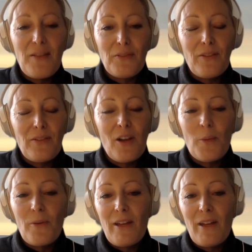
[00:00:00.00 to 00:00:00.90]
every
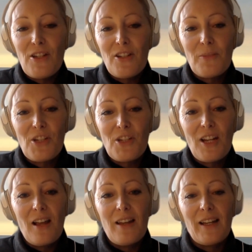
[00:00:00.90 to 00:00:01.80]
operation of
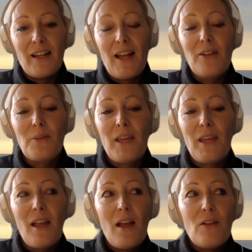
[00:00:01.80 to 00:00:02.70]
machine learning, and how do we